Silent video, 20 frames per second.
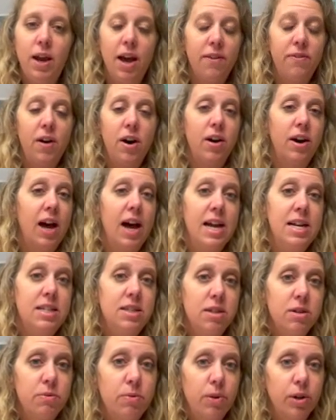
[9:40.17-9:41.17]
have all
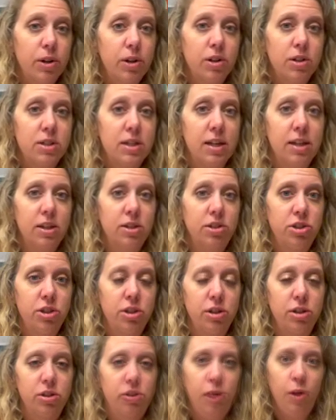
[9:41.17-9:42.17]
kinds of workers at our
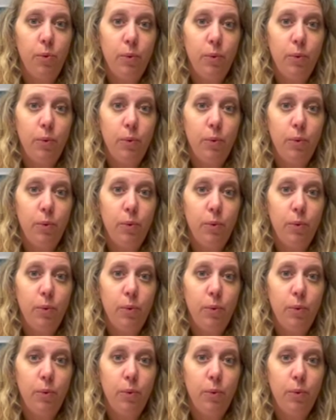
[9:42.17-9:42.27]
church.